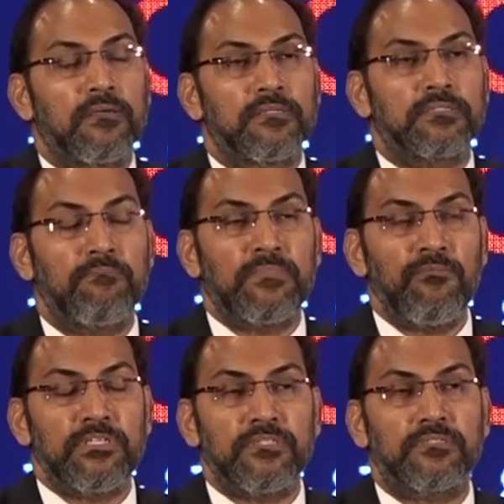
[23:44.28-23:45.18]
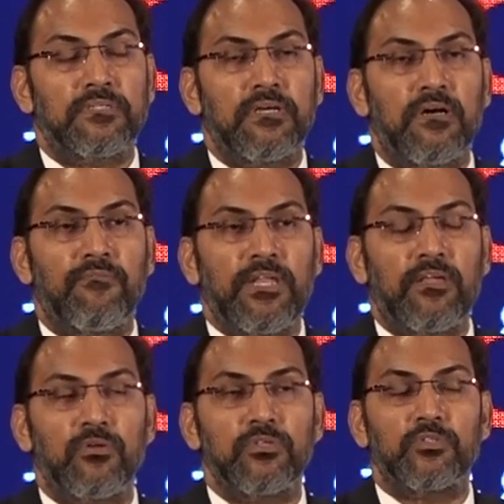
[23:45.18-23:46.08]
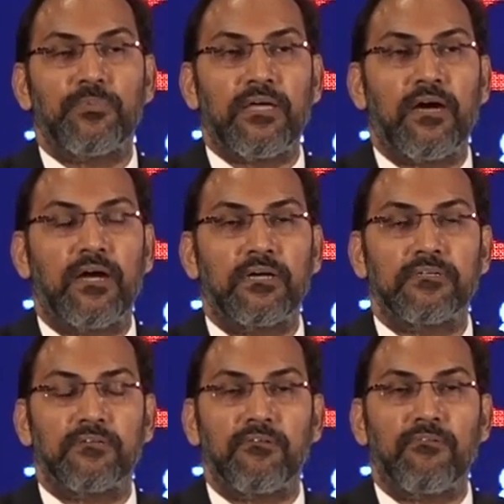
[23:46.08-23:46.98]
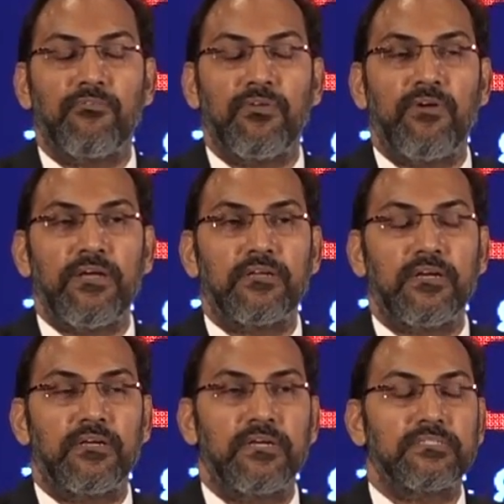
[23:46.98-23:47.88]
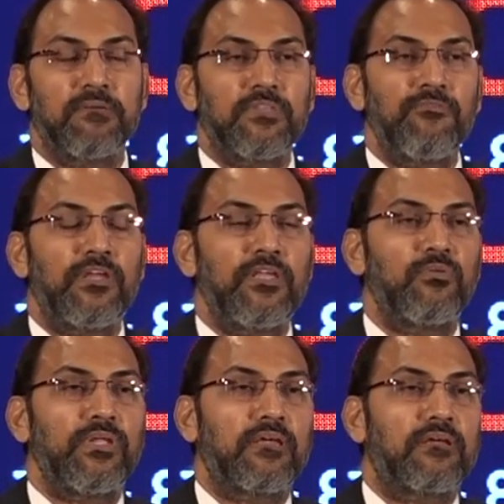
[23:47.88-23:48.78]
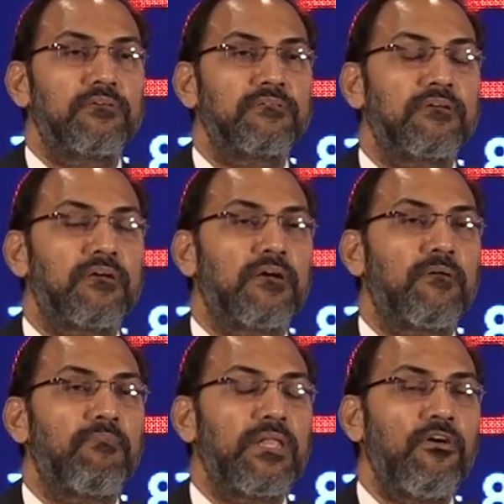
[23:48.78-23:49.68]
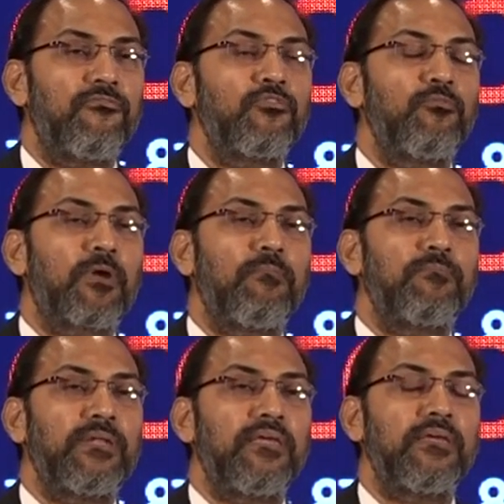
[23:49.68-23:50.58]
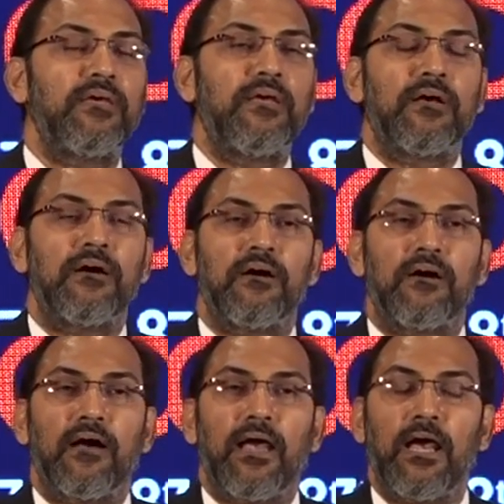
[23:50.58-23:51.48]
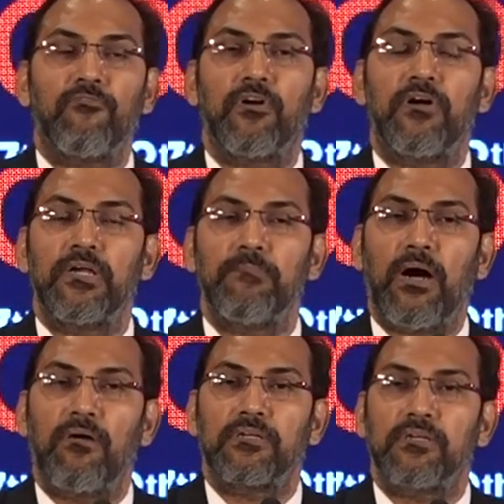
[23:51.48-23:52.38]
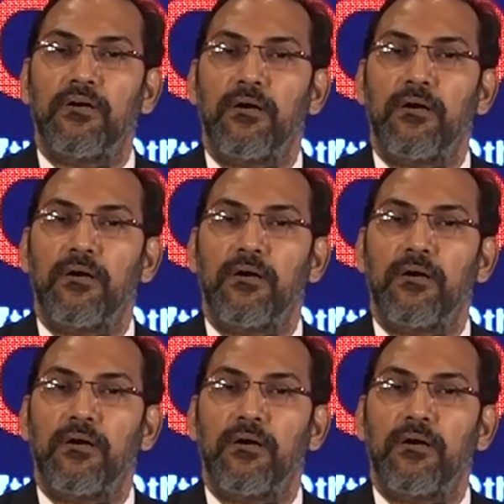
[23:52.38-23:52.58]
Something which is very close to my heart, we went and did something very unique. Many of you probably have heard about